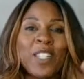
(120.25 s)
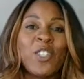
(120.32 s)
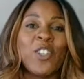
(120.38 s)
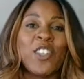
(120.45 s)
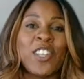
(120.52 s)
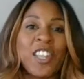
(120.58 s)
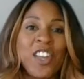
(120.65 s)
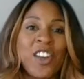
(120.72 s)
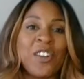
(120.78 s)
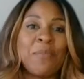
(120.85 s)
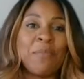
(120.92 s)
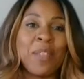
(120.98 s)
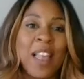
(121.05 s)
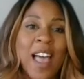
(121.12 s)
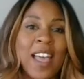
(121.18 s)
sure that they are
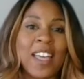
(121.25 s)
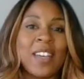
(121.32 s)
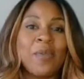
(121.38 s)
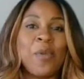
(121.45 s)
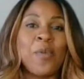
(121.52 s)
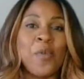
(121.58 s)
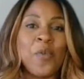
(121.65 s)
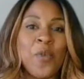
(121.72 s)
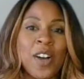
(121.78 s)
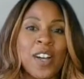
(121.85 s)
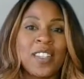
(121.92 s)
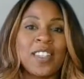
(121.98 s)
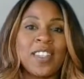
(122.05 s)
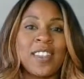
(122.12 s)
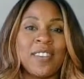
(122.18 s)
compliant with
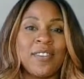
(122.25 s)
what the